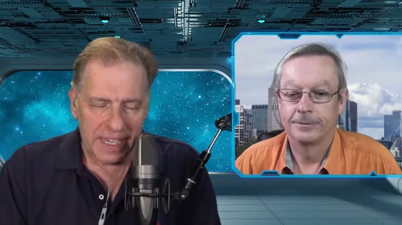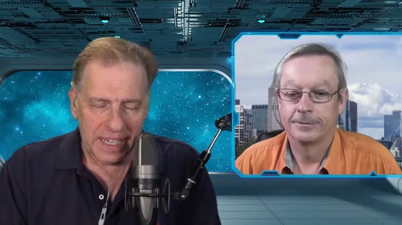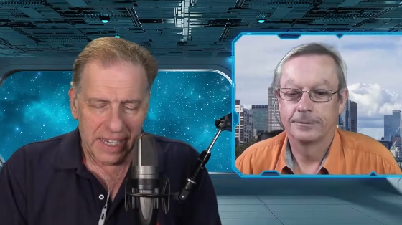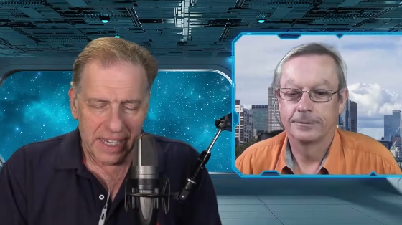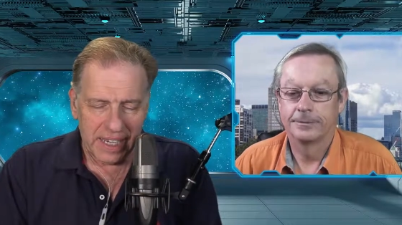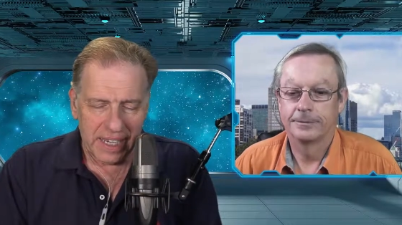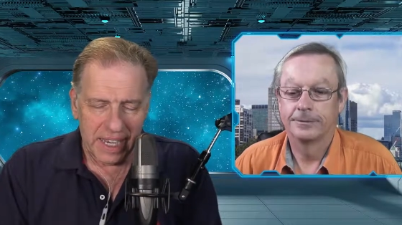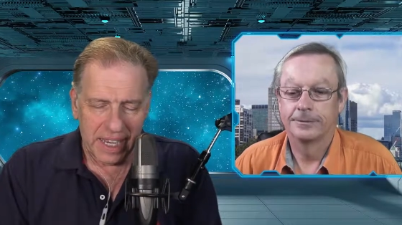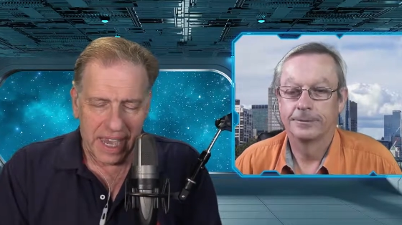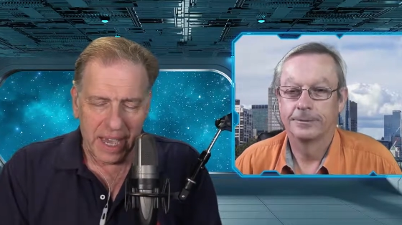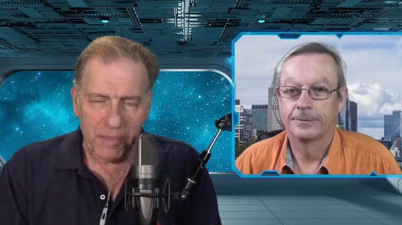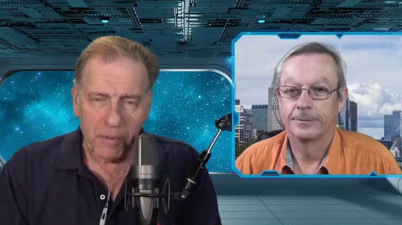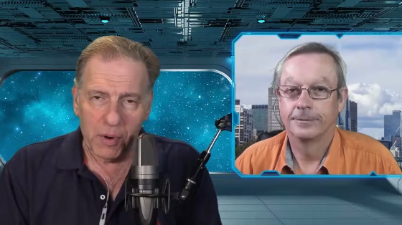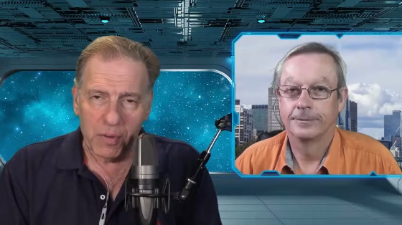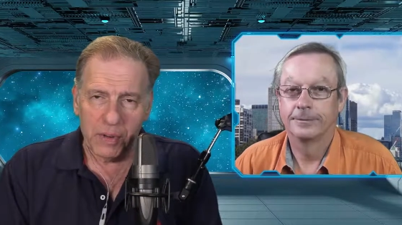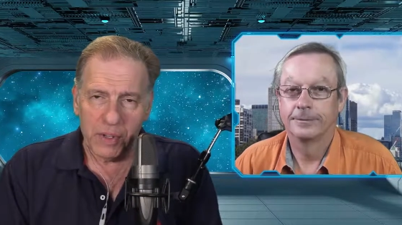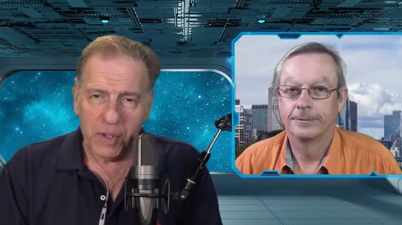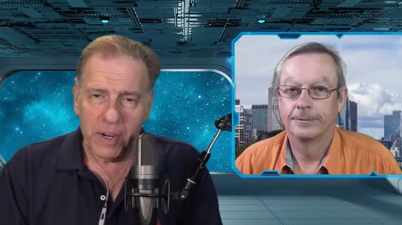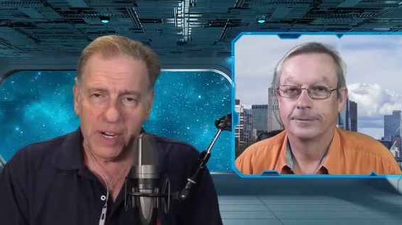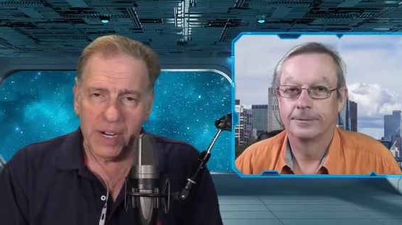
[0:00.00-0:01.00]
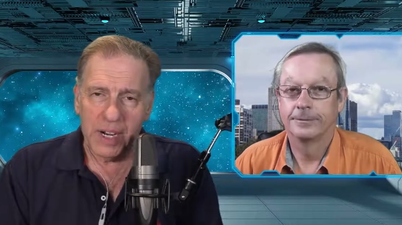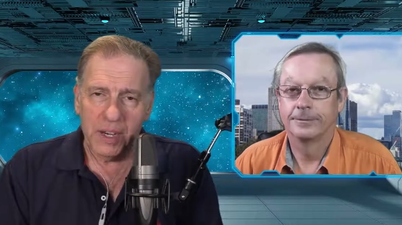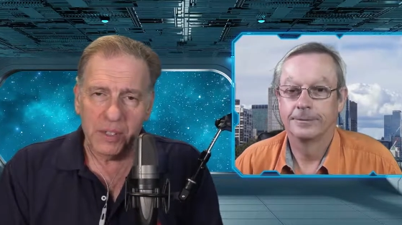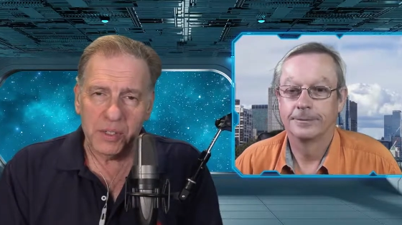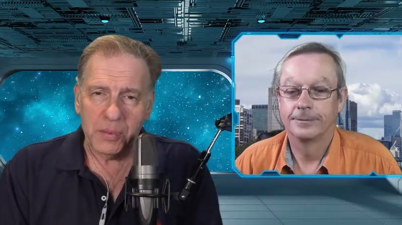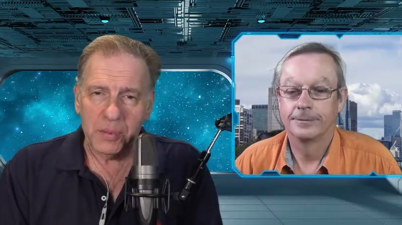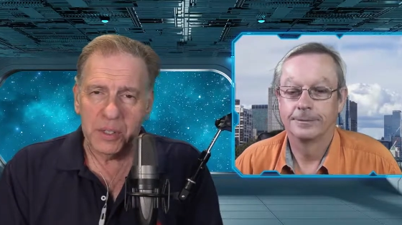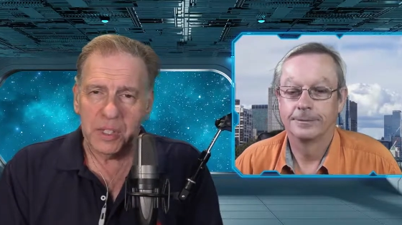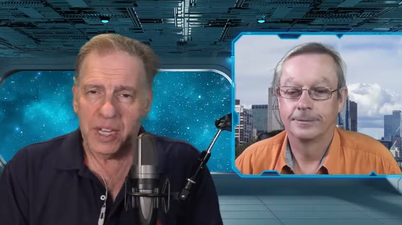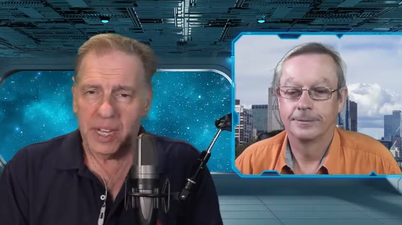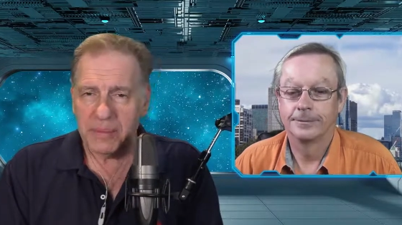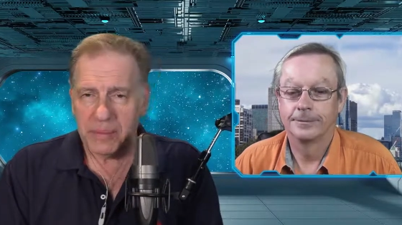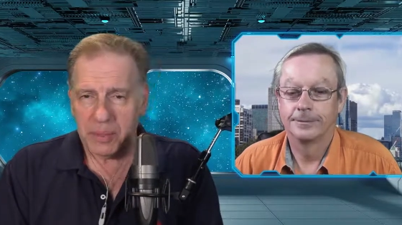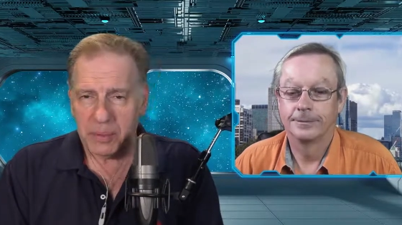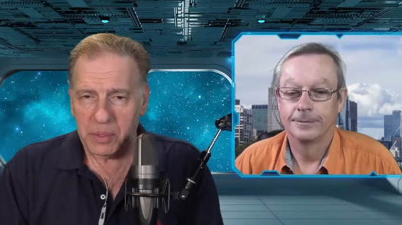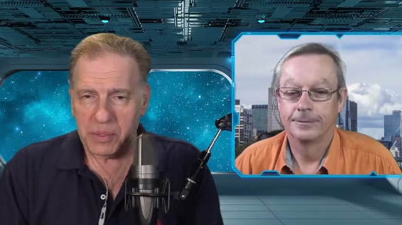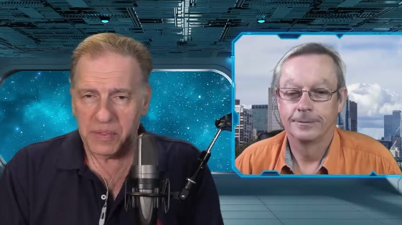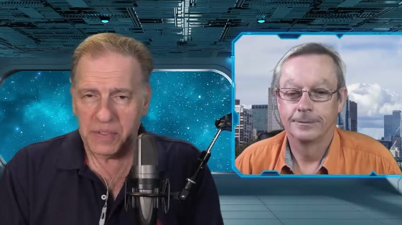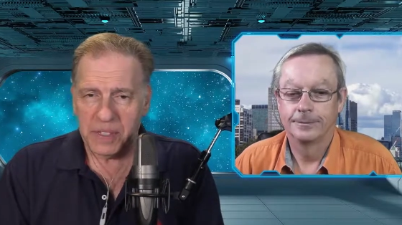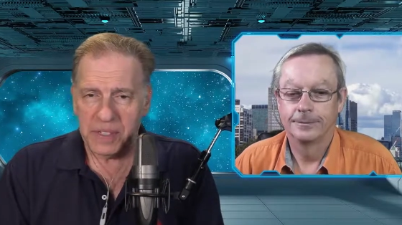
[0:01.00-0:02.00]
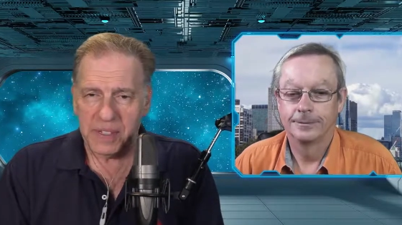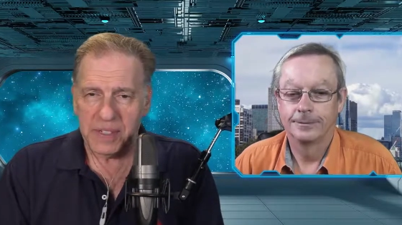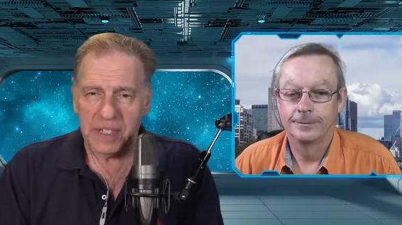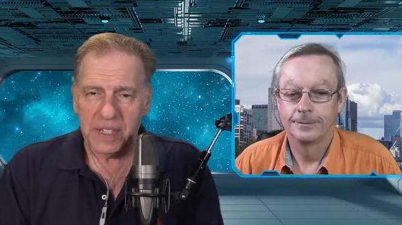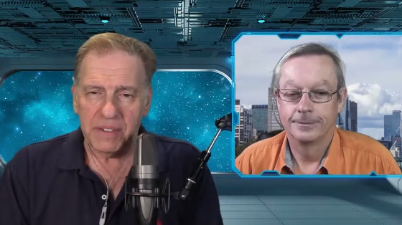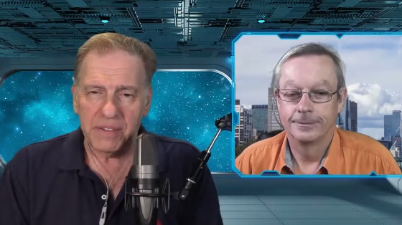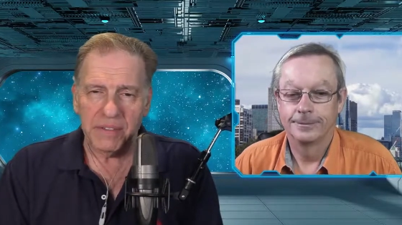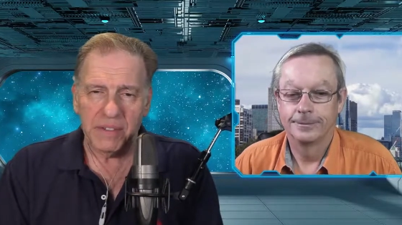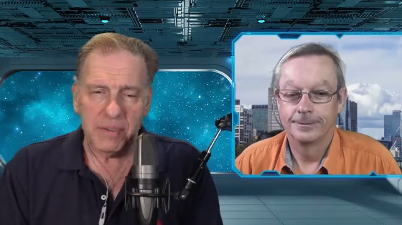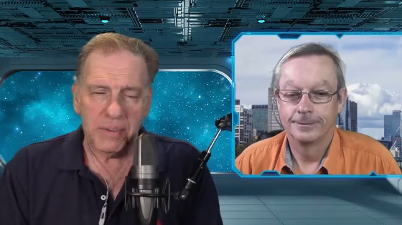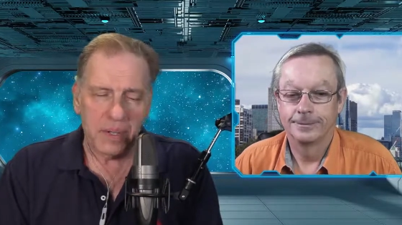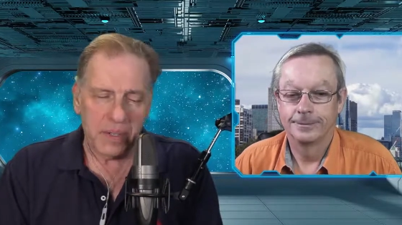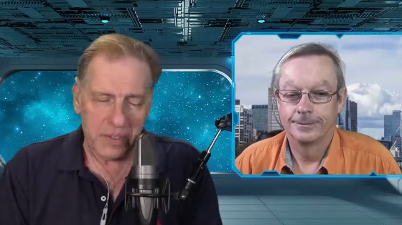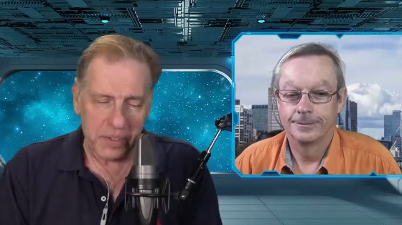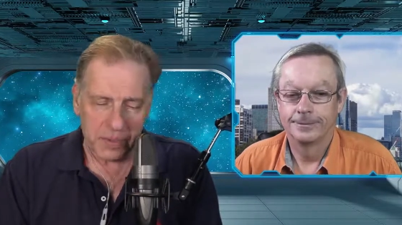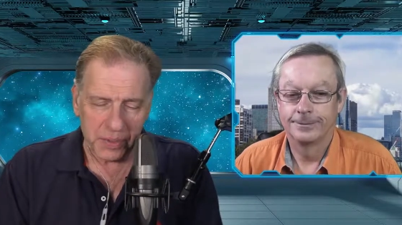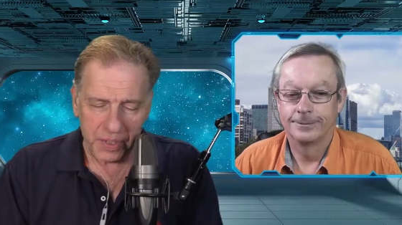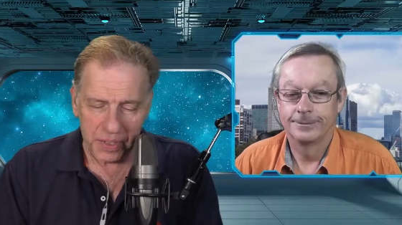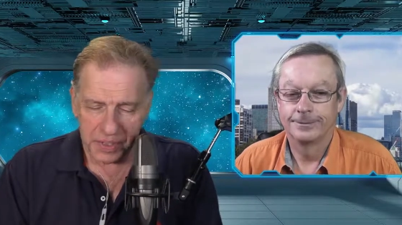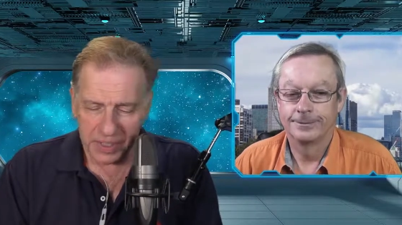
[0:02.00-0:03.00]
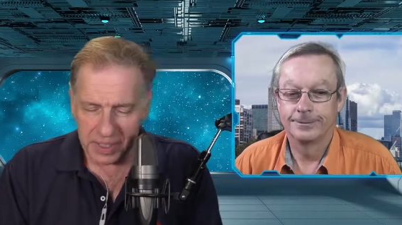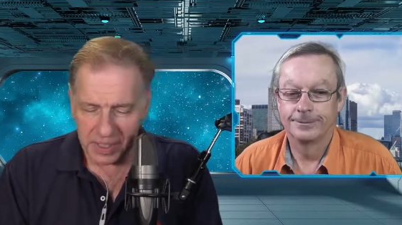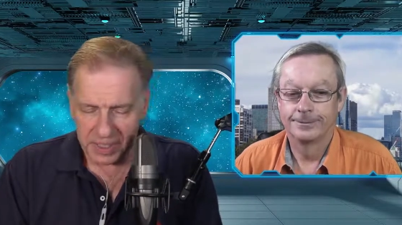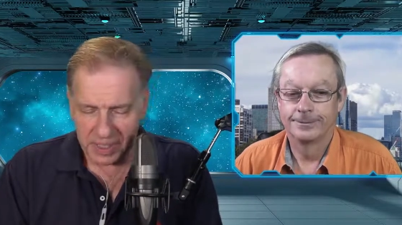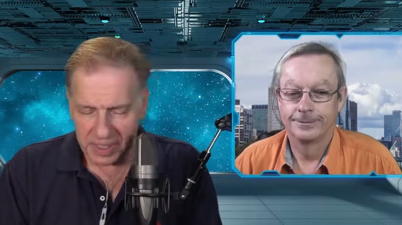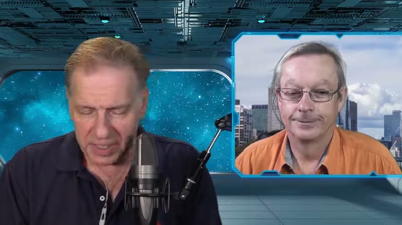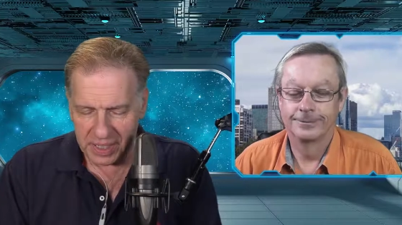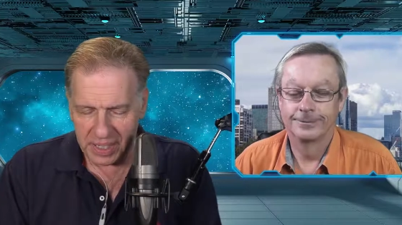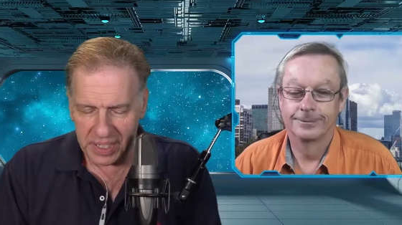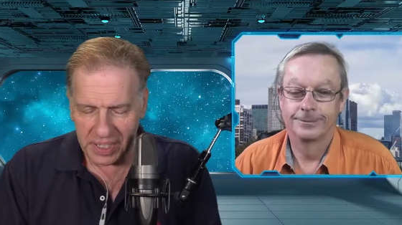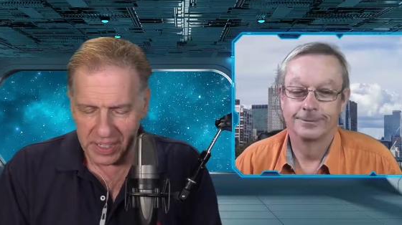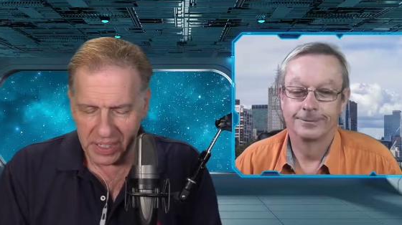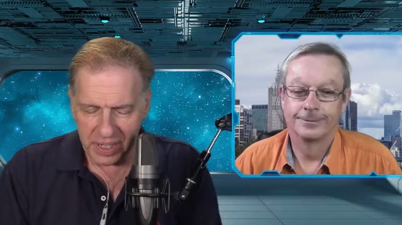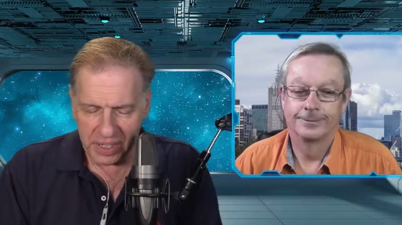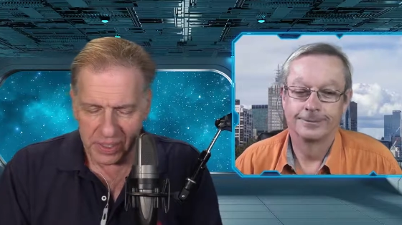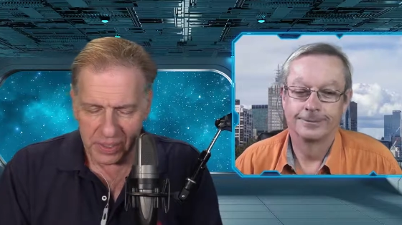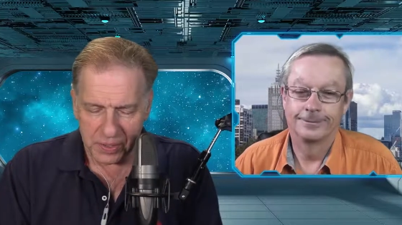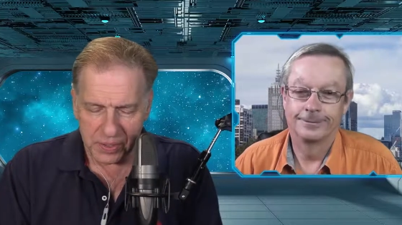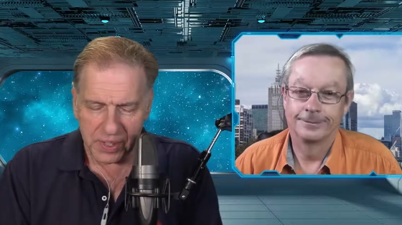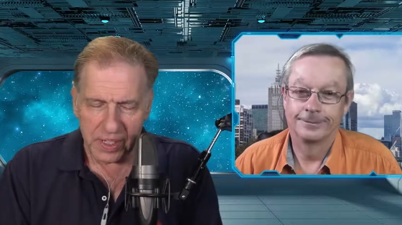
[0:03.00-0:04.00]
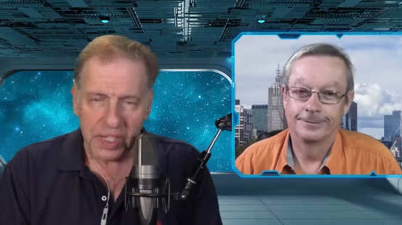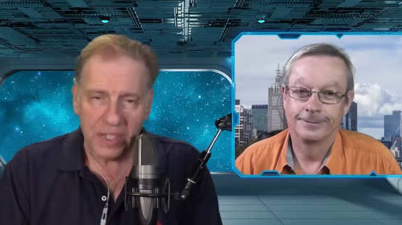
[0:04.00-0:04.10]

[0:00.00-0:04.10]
Speaker 1: And he came over to our house one time. He was visiting from Australia, and he and I are sitting